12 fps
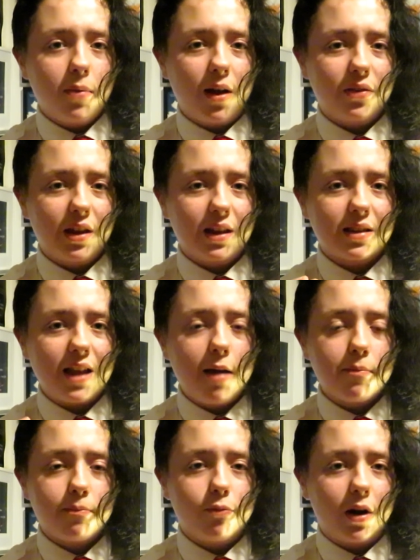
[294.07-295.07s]
But I think
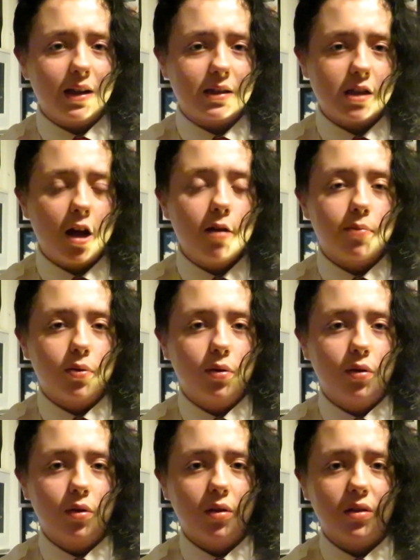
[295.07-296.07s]
that brings up
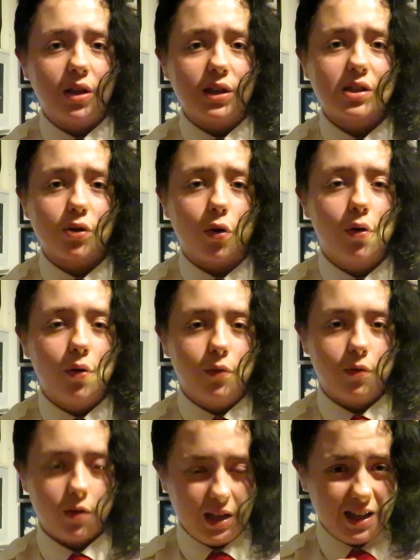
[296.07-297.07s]
the sort of